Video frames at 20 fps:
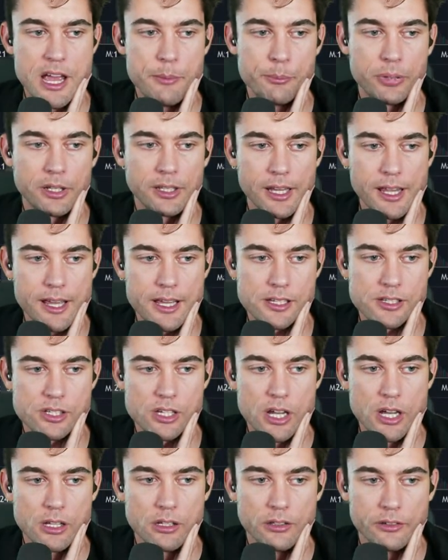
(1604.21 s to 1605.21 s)
Plus
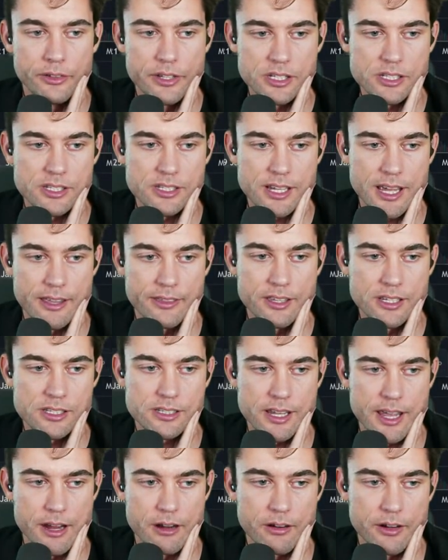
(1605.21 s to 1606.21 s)
this
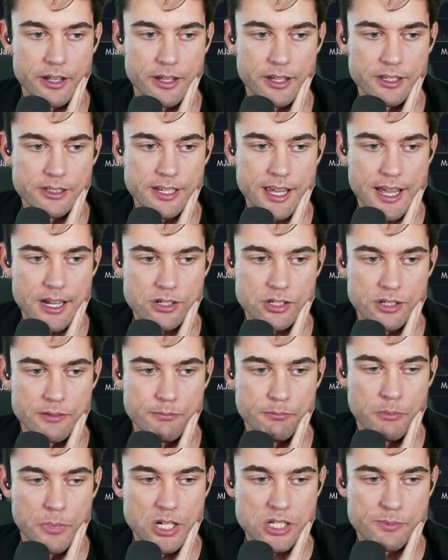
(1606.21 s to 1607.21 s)
area is actually
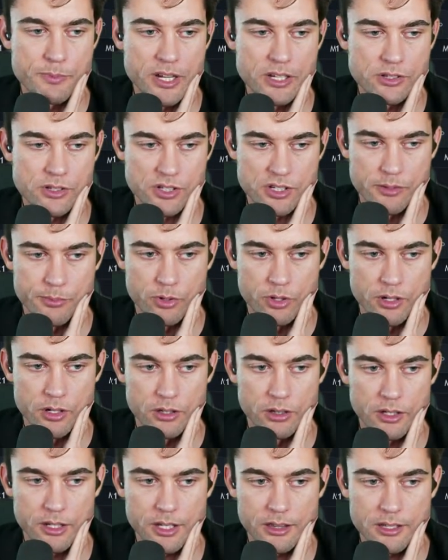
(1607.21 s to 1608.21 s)
much major support.
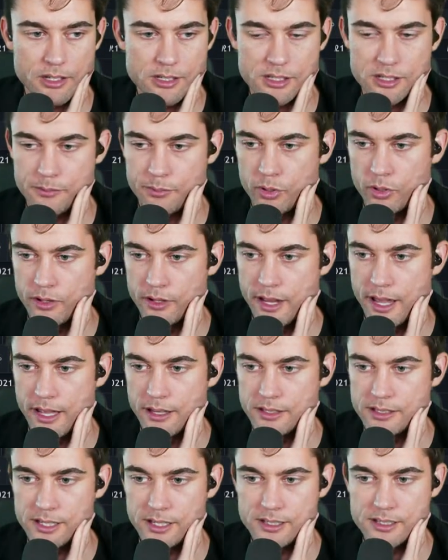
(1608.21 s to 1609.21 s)
Look at this support
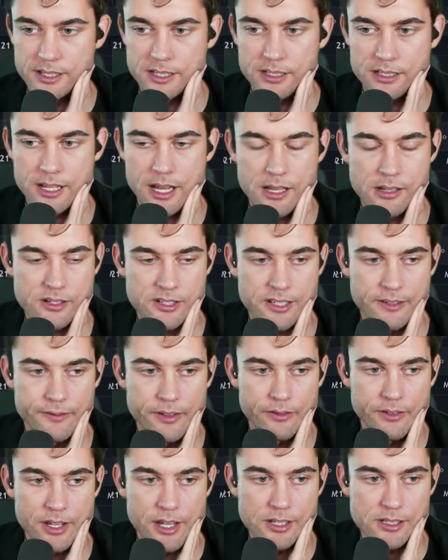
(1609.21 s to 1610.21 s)
at
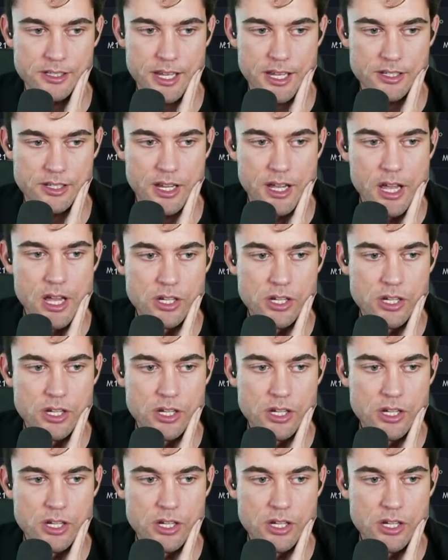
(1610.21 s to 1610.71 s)
$16.58.